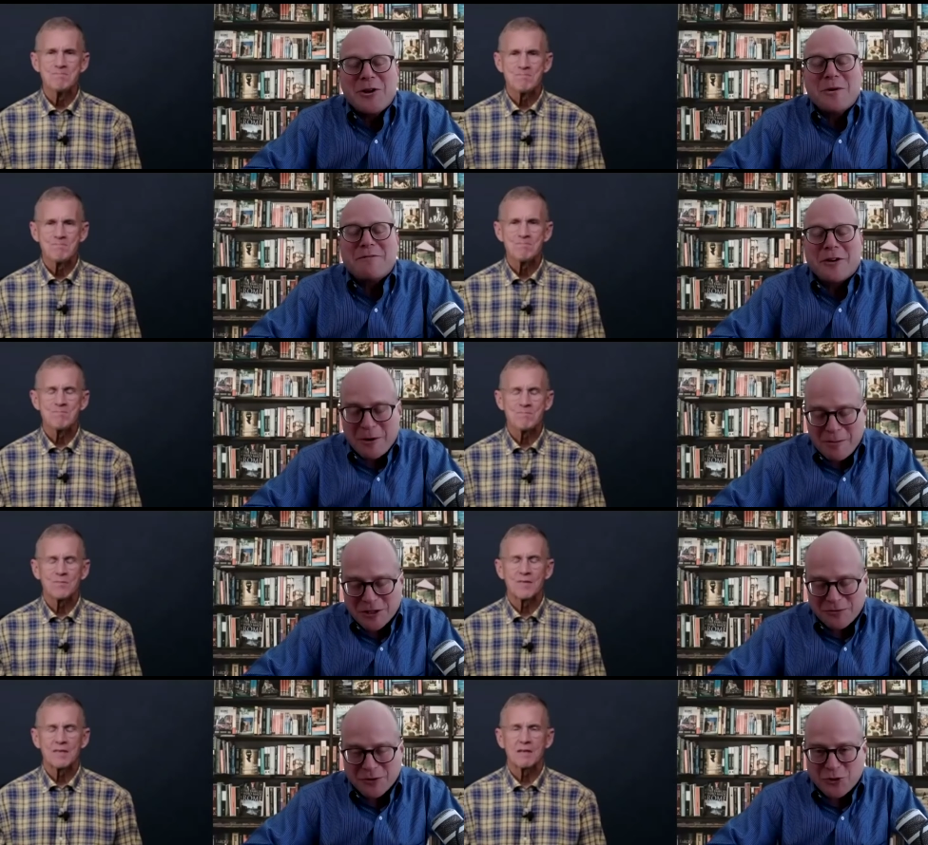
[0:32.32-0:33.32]
Speaker 1: you very
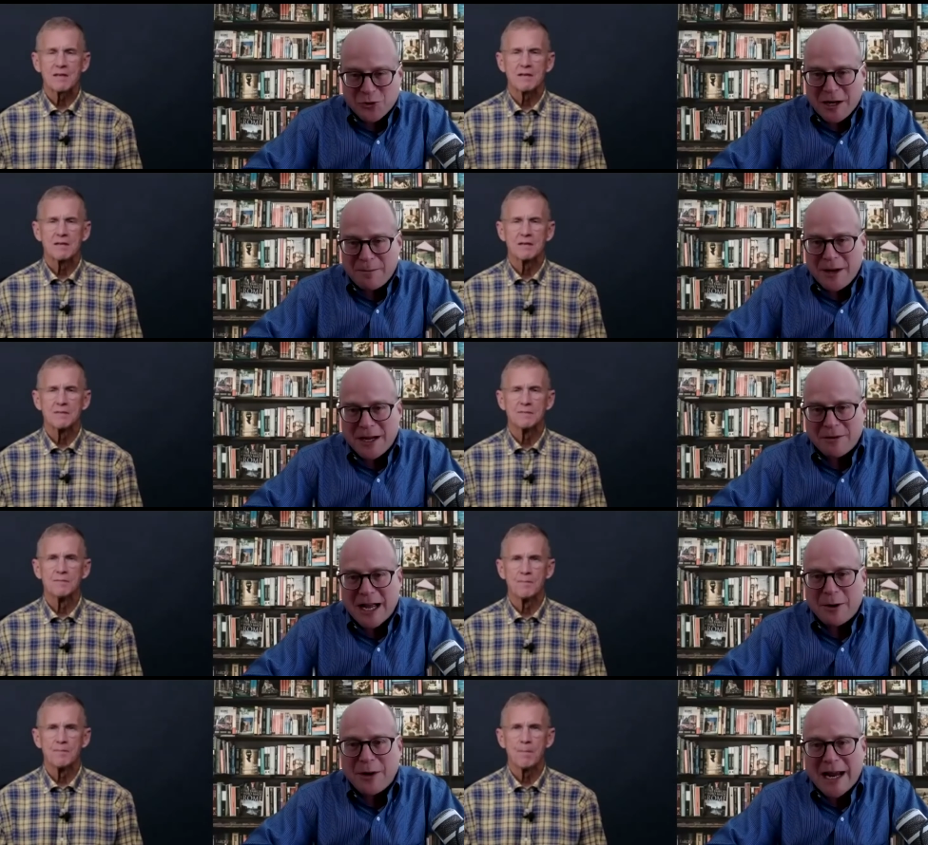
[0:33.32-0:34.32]
much for joining me. I'm
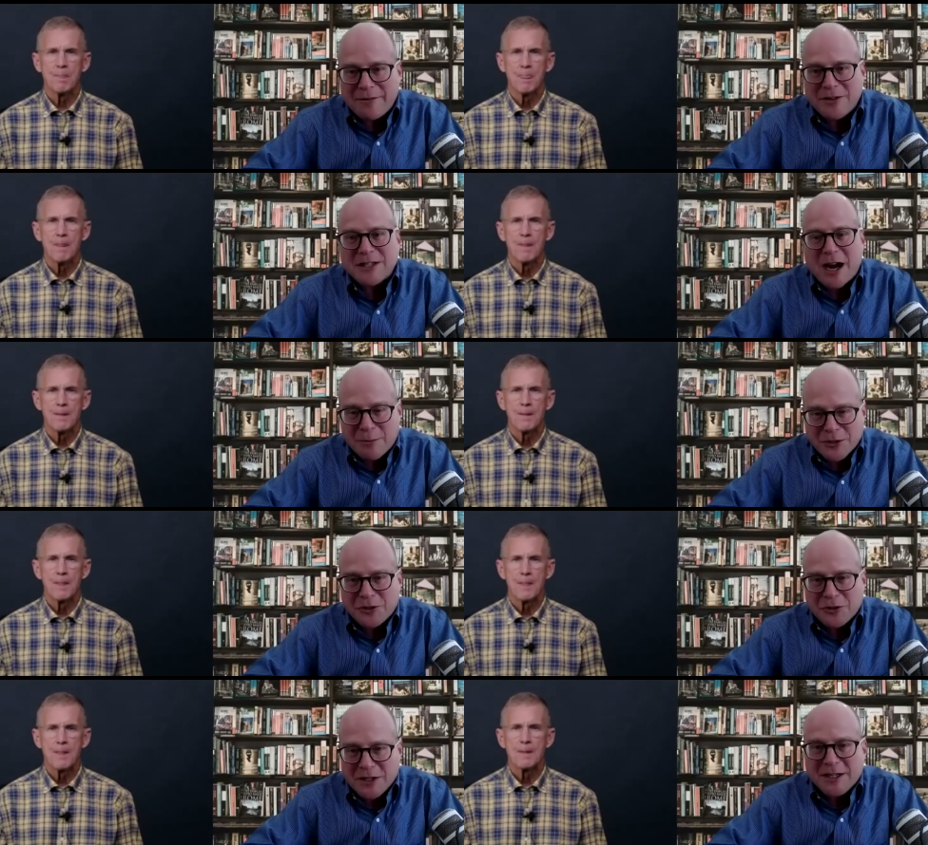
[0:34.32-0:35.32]
glad we have this
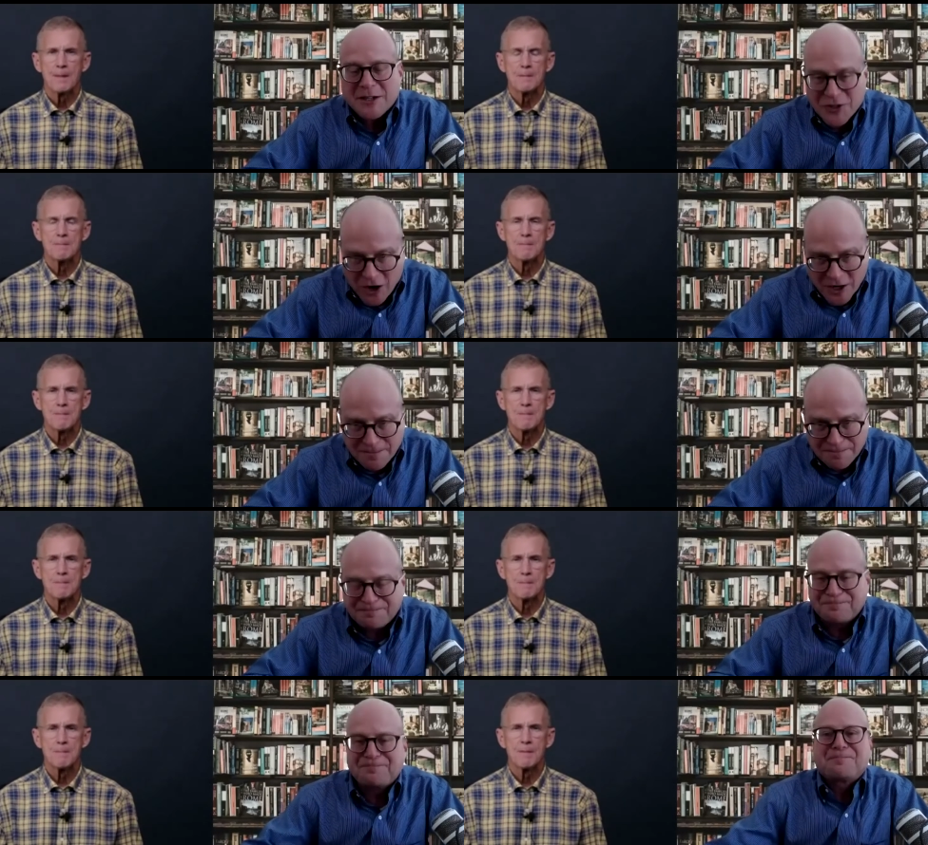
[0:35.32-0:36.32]
opportunity to talk.
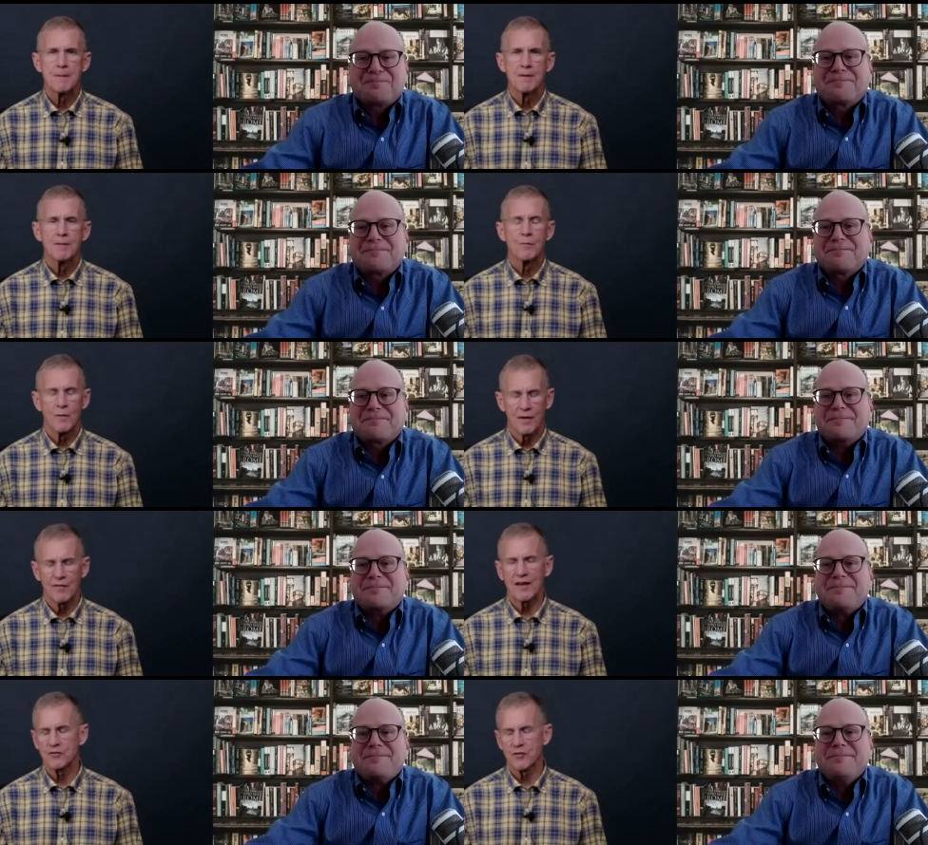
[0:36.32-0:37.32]
Speaker 2: Well,
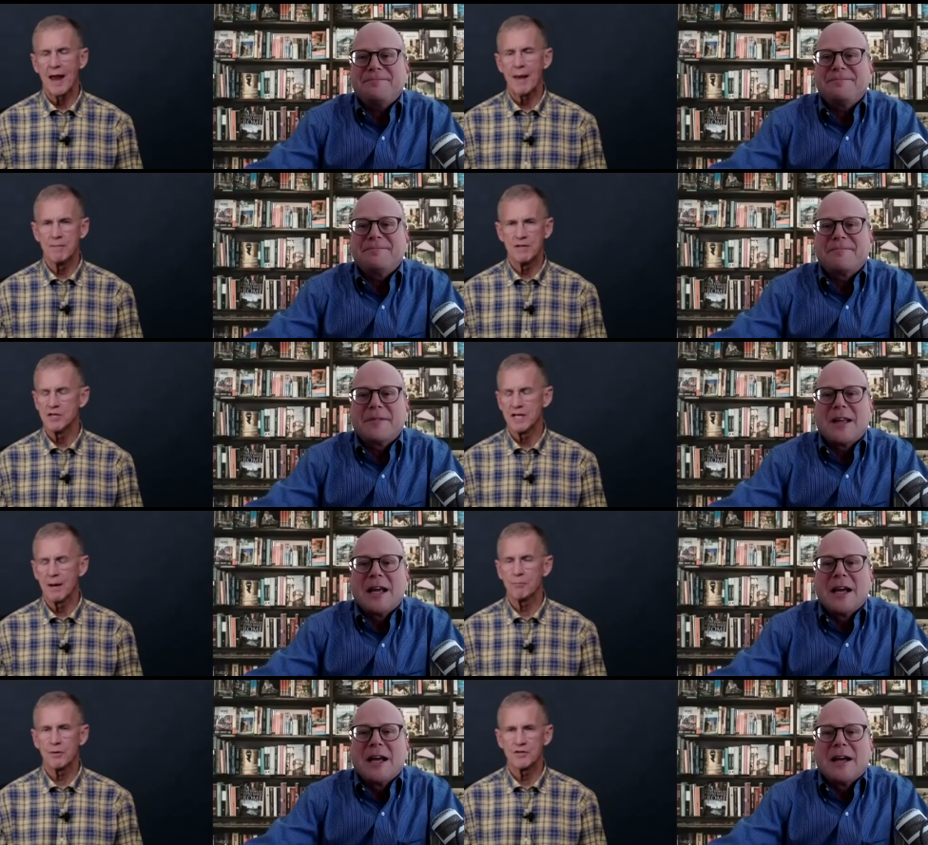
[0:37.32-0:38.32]
thanks for having me, Gene. I
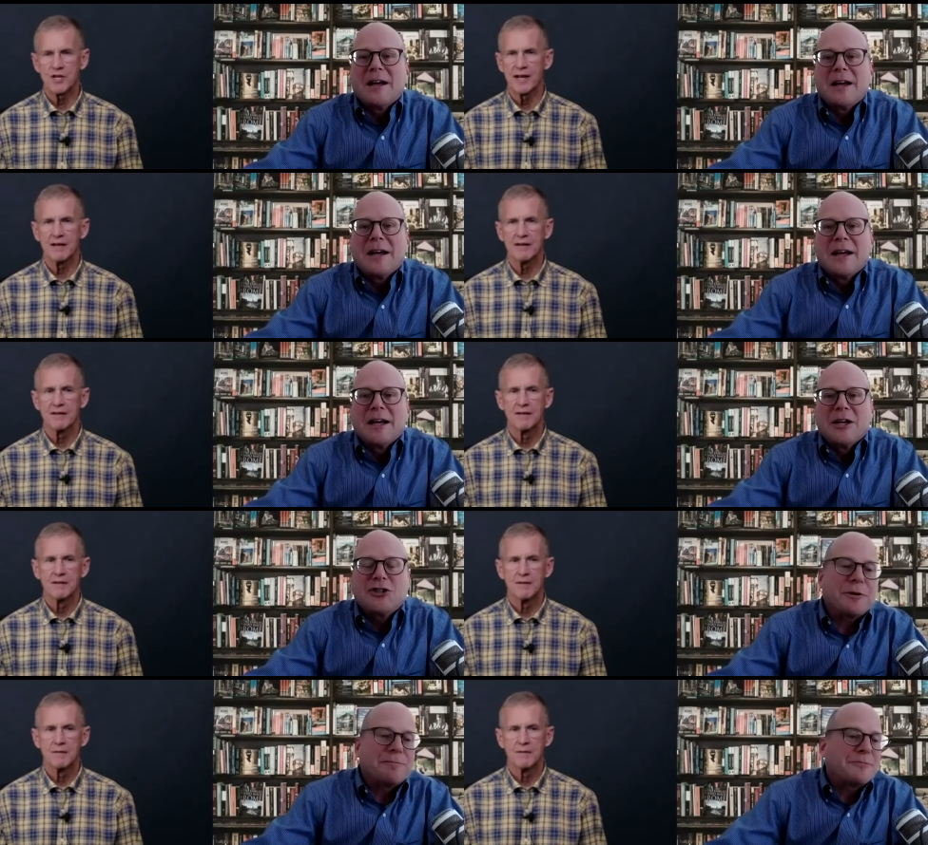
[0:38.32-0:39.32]
appreciate it.
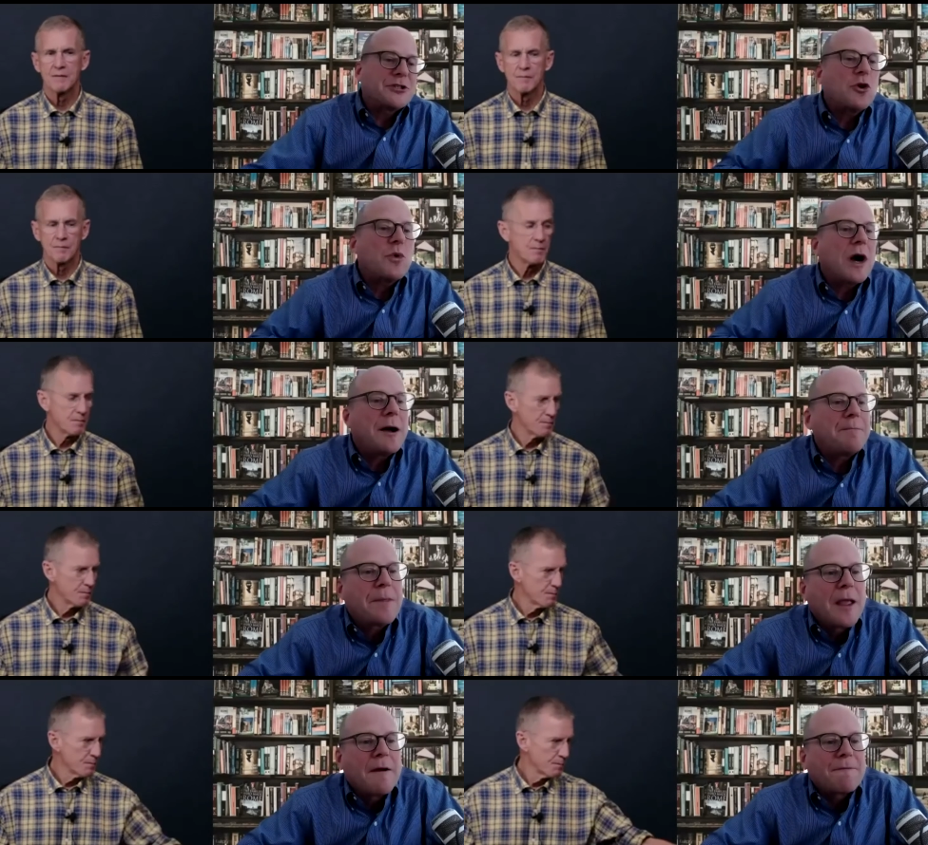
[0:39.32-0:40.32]
Speaker 1: Sure. So,
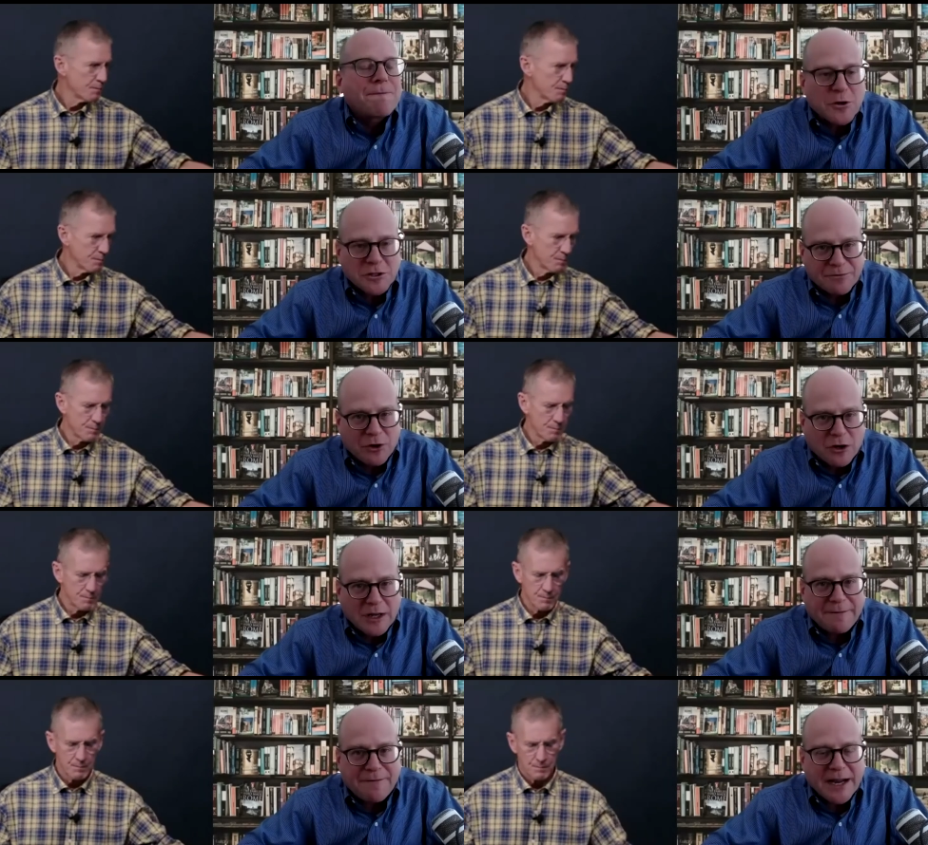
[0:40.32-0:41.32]
um, first of all,
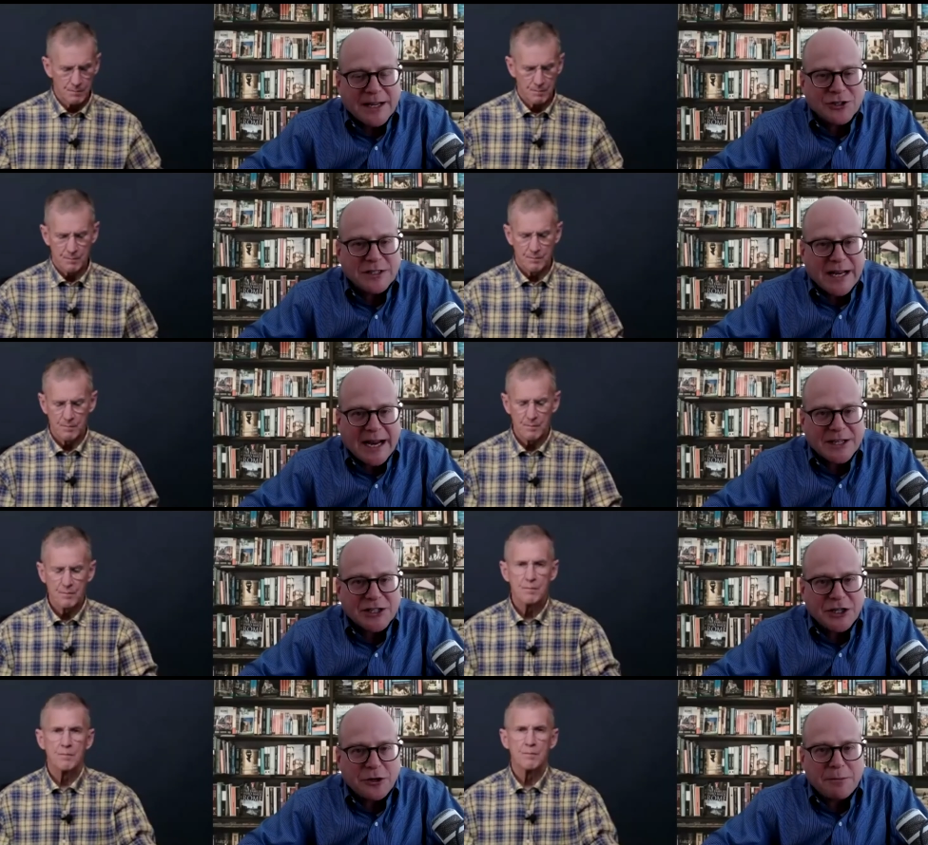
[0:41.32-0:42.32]
if I can just
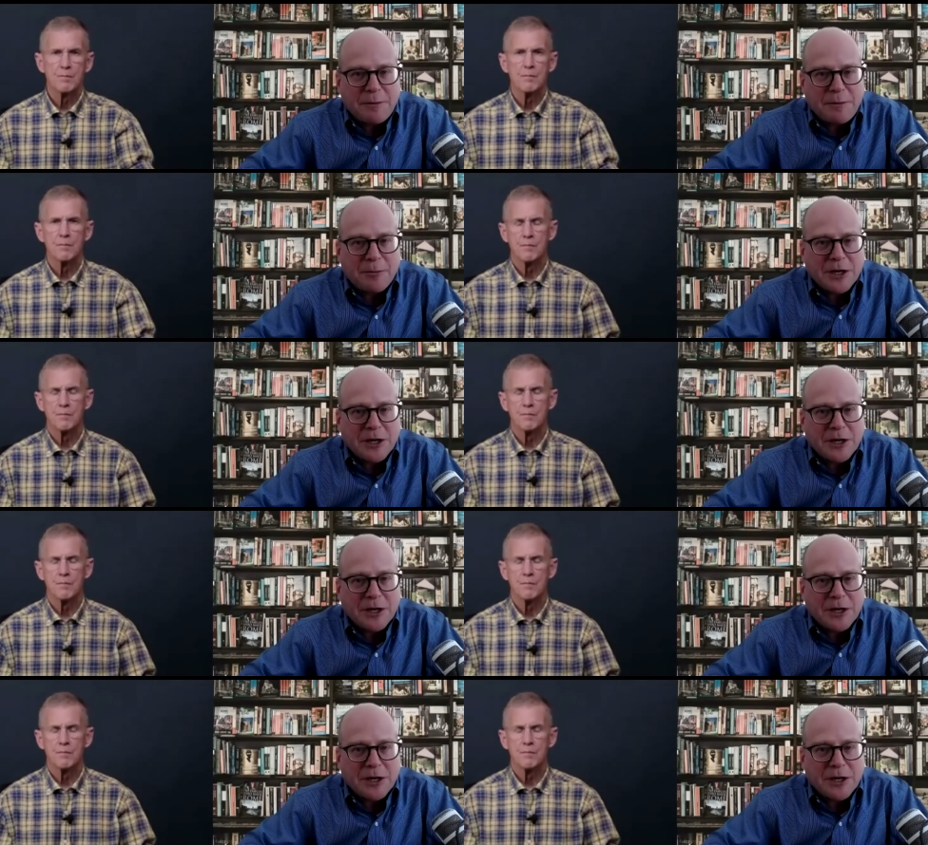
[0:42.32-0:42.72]
ask you, I mean, people